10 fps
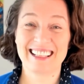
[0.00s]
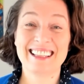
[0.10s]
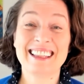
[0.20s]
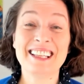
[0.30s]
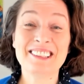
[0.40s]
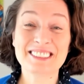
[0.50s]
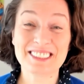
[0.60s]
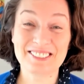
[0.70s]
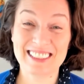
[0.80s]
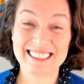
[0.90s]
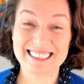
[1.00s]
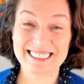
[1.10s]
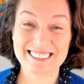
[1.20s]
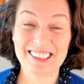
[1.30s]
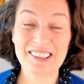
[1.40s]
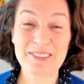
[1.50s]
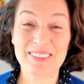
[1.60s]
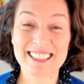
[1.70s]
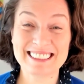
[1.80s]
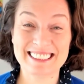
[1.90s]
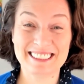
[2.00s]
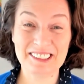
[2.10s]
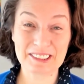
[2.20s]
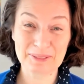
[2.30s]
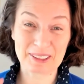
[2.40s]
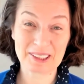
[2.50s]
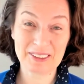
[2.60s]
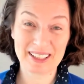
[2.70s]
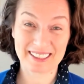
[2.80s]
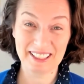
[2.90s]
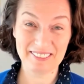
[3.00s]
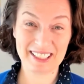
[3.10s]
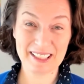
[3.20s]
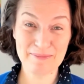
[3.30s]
Thank you so much. All the best, and see you tomorrow at 11 a.m.